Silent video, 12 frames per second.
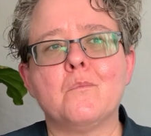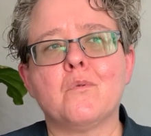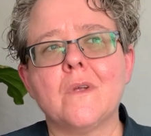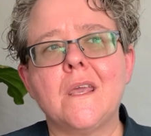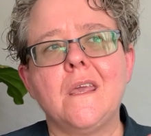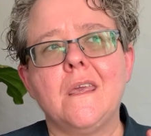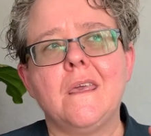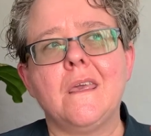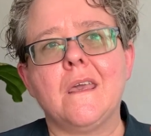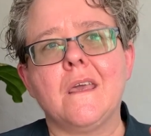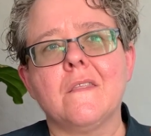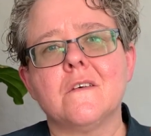
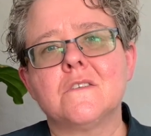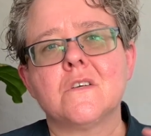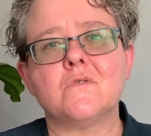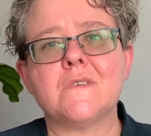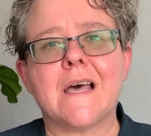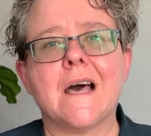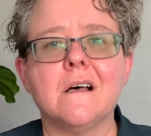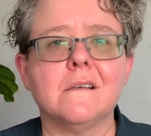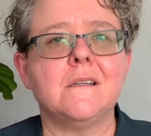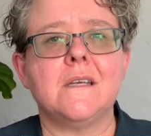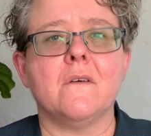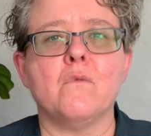bringing the
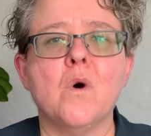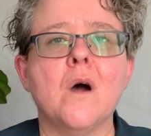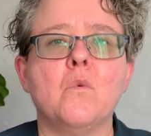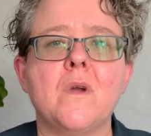totality of what